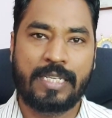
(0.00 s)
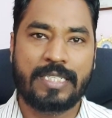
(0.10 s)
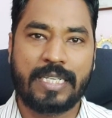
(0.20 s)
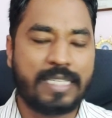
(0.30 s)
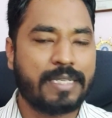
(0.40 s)

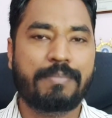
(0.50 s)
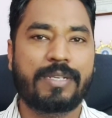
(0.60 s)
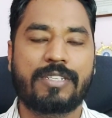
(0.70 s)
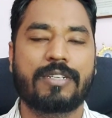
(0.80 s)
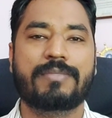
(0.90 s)
So in
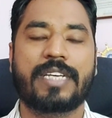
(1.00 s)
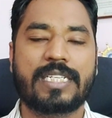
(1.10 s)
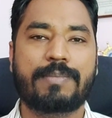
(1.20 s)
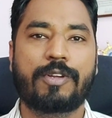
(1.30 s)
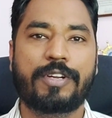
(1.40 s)
simple terms,
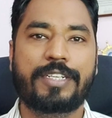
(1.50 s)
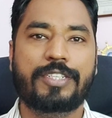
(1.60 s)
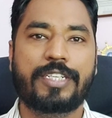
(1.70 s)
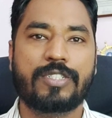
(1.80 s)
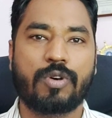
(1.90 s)

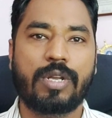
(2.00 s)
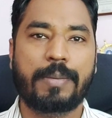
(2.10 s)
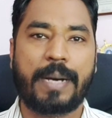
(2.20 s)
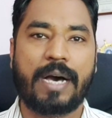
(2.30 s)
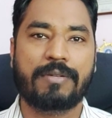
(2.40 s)
exploratory is all
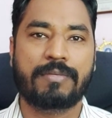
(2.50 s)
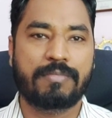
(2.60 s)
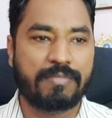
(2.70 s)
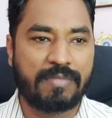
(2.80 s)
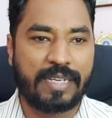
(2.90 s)
about
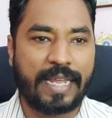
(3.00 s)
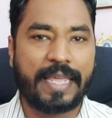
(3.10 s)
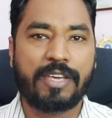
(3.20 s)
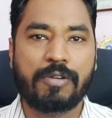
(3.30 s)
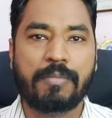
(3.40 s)

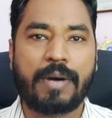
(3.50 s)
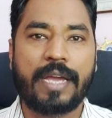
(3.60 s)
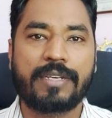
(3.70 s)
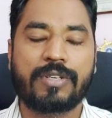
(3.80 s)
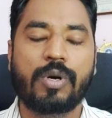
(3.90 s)
letting your
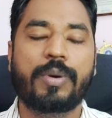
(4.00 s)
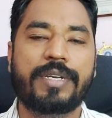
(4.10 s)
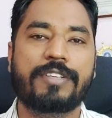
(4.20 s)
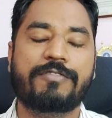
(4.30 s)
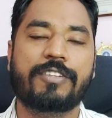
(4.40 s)
mind go
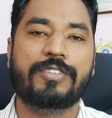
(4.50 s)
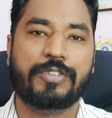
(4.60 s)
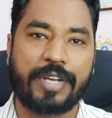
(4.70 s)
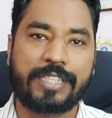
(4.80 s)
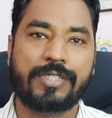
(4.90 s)
in different
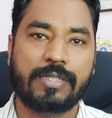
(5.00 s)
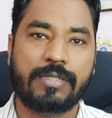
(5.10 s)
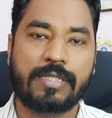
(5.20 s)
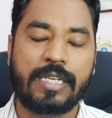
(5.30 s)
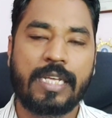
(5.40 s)

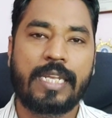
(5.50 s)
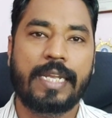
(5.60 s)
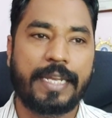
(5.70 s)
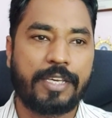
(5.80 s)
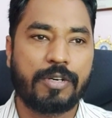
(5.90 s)
directions,
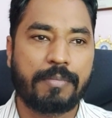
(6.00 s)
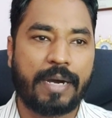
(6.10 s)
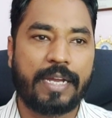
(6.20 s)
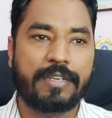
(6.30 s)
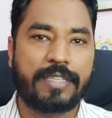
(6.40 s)
letting your
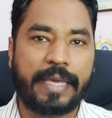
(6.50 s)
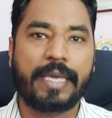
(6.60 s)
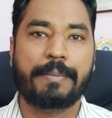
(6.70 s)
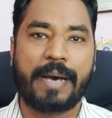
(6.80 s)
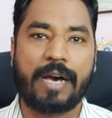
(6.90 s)
mind
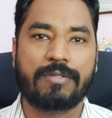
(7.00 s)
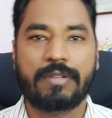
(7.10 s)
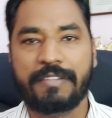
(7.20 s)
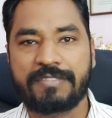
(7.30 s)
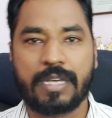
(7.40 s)
think about
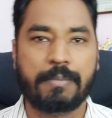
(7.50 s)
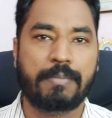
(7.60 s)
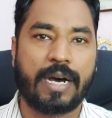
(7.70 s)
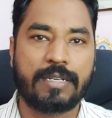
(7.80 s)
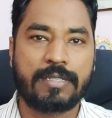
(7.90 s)
ifs and
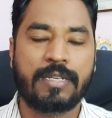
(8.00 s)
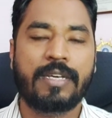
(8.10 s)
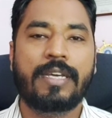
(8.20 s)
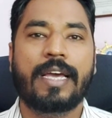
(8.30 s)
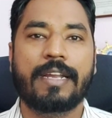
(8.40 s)
buts,
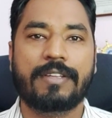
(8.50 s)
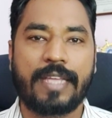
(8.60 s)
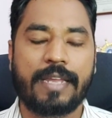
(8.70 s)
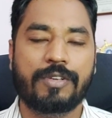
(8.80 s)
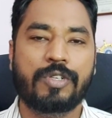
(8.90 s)
and
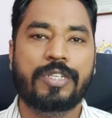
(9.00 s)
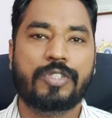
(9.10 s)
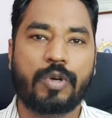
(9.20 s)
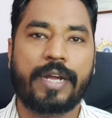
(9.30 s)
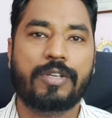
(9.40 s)
then
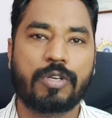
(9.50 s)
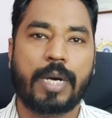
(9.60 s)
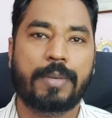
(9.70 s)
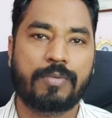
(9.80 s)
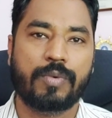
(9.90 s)
trying to
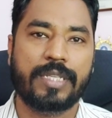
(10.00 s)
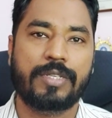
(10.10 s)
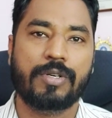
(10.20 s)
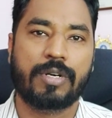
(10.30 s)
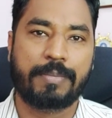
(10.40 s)
come up with
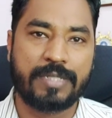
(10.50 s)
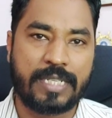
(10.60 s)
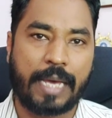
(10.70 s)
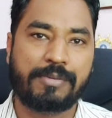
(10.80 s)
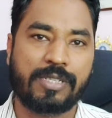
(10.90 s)
your
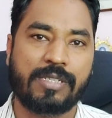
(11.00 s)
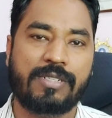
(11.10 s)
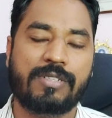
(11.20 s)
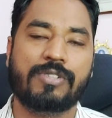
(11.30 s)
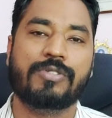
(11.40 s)

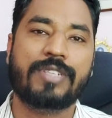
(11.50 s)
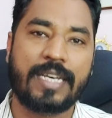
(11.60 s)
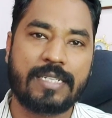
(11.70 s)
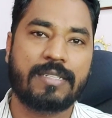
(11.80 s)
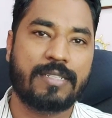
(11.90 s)
perceptions to
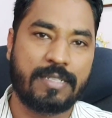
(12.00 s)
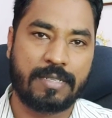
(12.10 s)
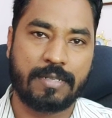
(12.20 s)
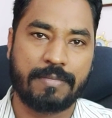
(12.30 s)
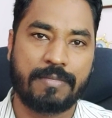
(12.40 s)
test the
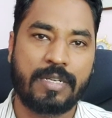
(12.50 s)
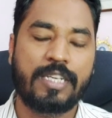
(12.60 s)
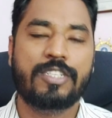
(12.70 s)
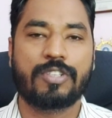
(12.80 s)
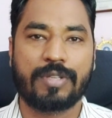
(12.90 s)
system
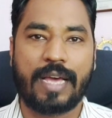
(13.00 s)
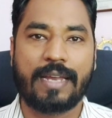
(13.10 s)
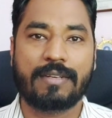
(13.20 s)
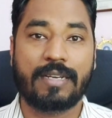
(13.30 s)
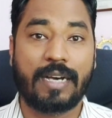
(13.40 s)
so
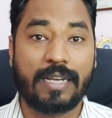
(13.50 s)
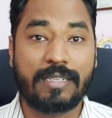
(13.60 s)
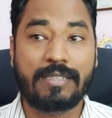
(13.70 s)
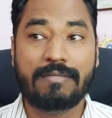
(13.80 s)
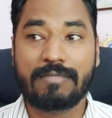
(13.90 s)
that
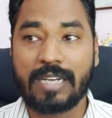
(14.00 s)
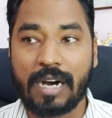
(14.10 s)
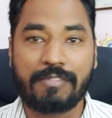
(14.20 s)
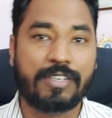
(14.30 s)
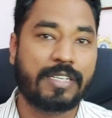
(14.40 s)

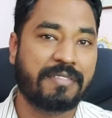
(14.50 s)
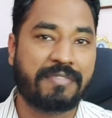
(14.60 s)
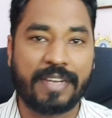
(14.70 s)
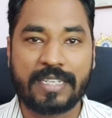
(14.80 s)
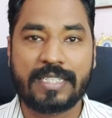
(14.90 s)
uncovered
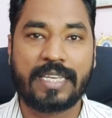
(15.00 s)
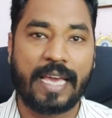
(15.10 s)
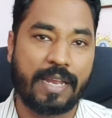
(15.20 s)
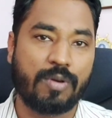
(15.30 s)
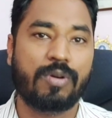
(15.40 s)
defects
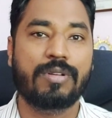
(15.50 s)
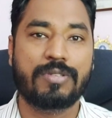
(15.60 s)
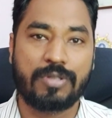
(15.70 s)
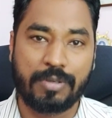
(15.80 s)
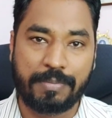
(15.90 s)
can
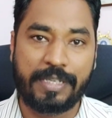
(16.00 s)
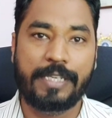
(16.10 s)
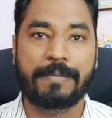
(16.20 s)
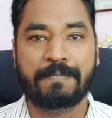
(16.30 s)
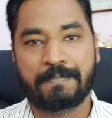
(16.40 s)
also
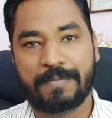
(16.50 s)
be